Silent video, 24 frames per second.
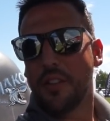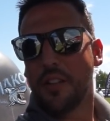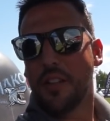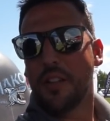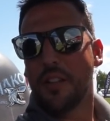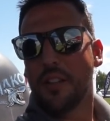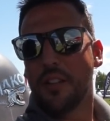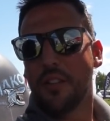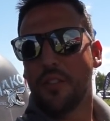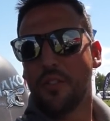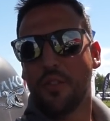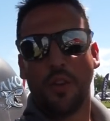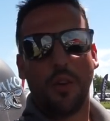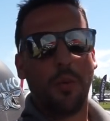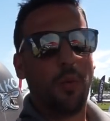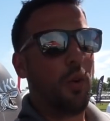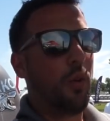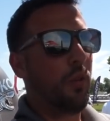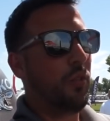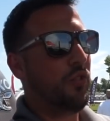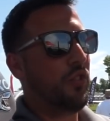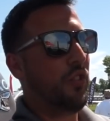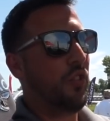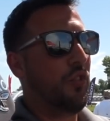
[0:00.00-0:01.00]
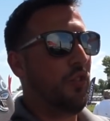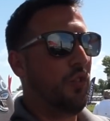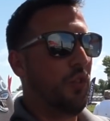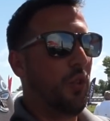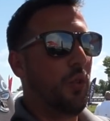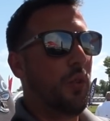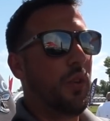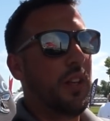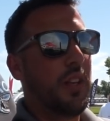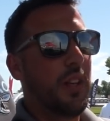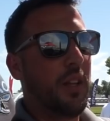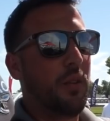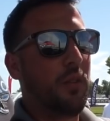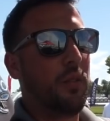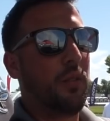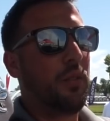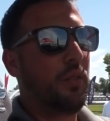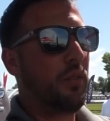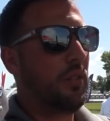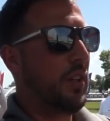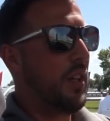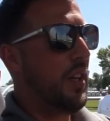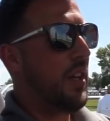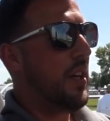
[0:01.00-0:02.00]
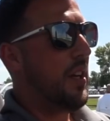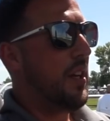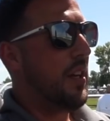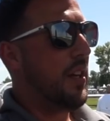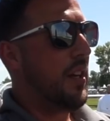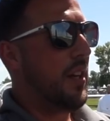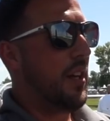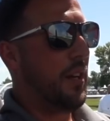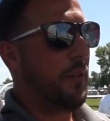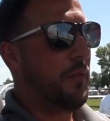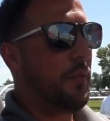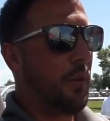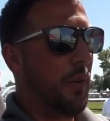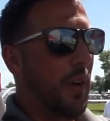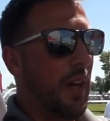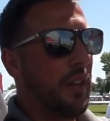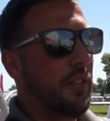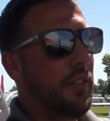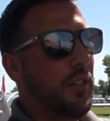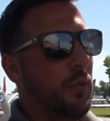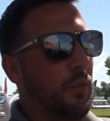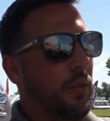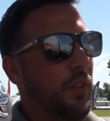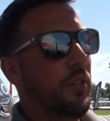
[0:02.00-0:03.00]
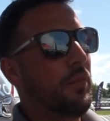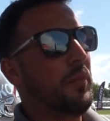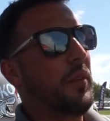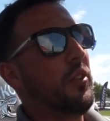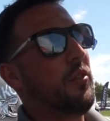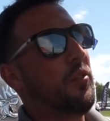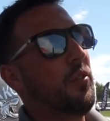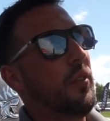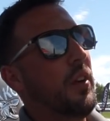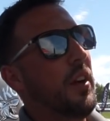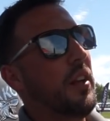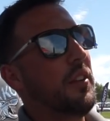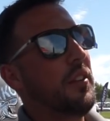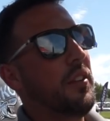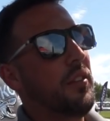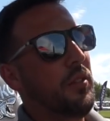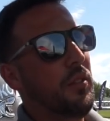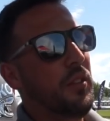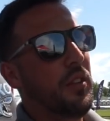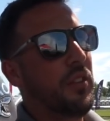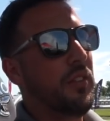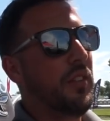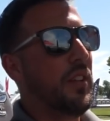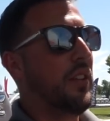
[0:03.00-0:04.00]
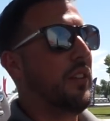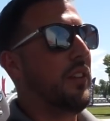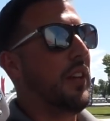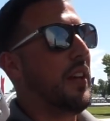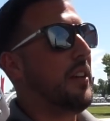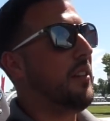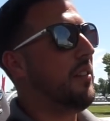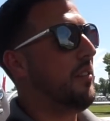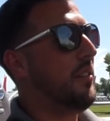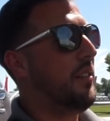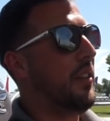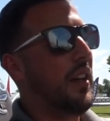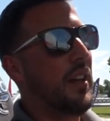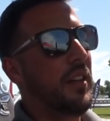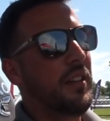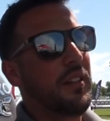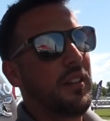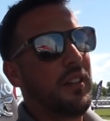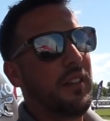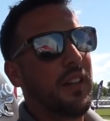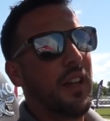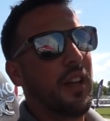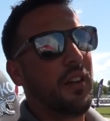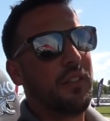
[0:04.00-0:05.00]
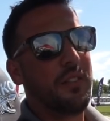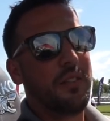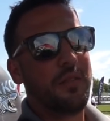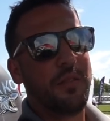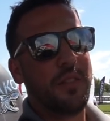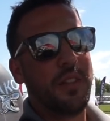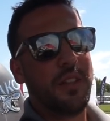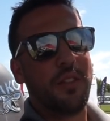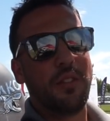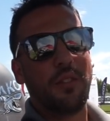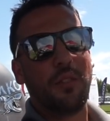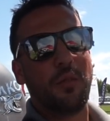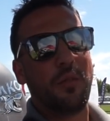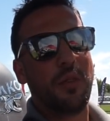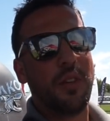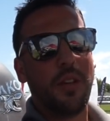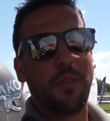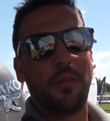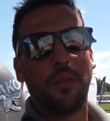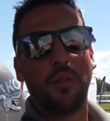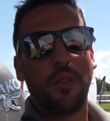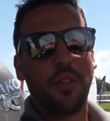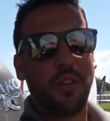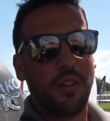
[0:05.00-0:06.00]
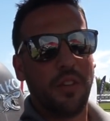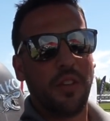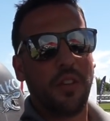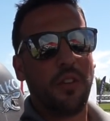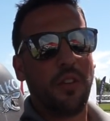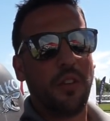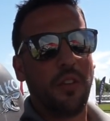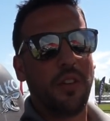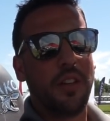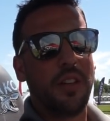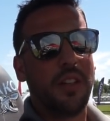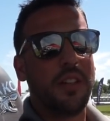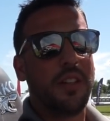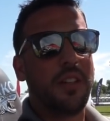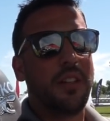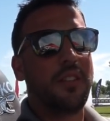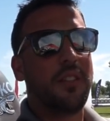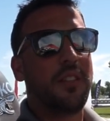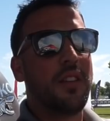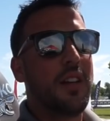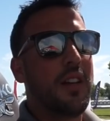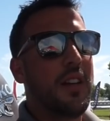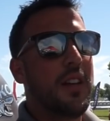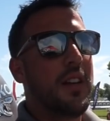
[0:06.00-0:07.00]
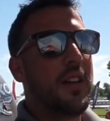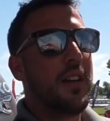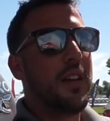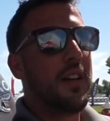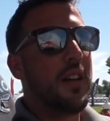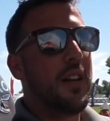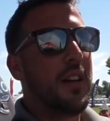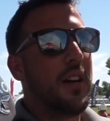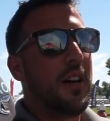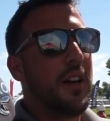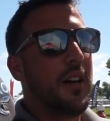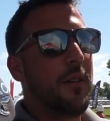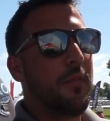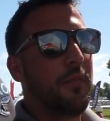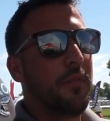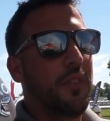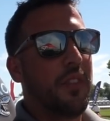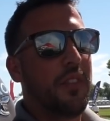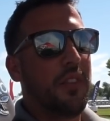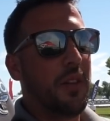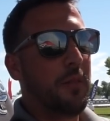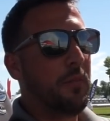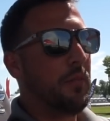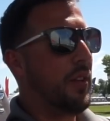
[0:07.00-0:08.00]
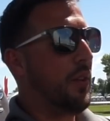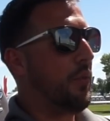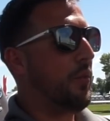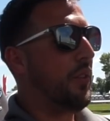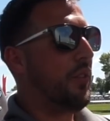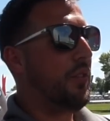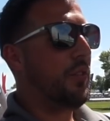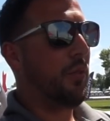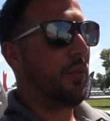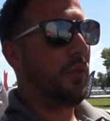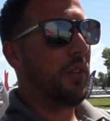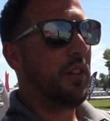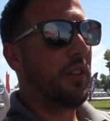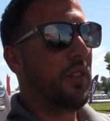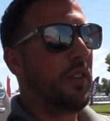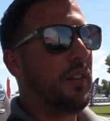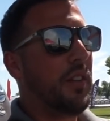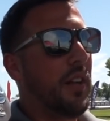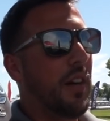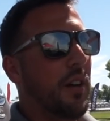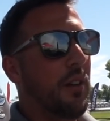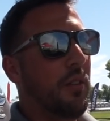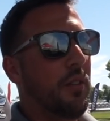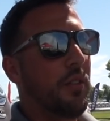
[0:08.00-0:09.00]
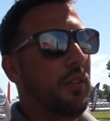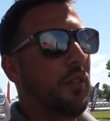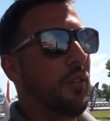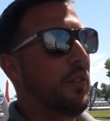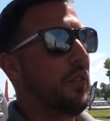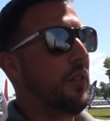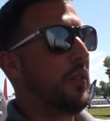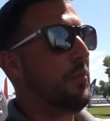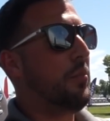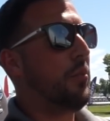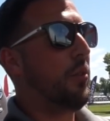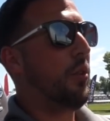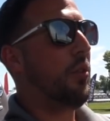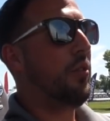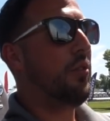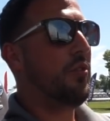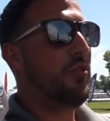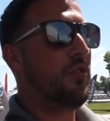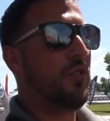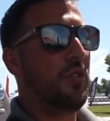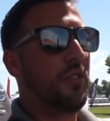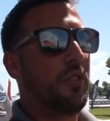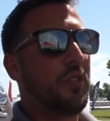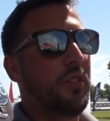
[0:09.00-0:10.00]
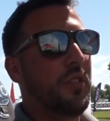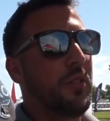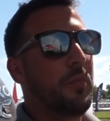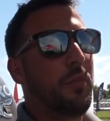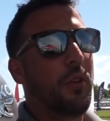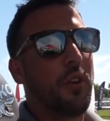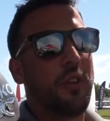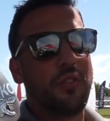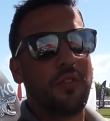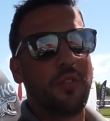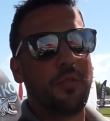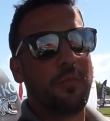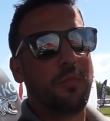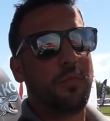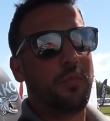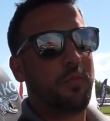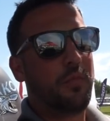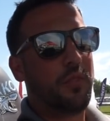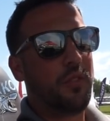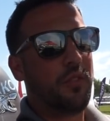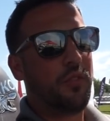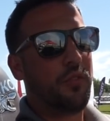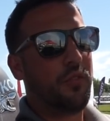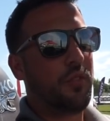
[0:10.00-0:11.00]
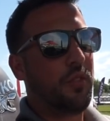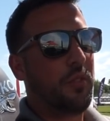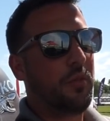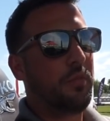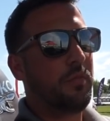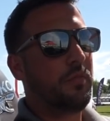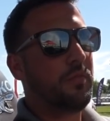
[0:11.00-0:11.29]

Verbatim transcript: Yeah. So it won't just do it. It will. if you ask it what's my true altitude, or say 18,000 feet or whatever it currently is. Um, same thing with tuning the tower or approach or departure control.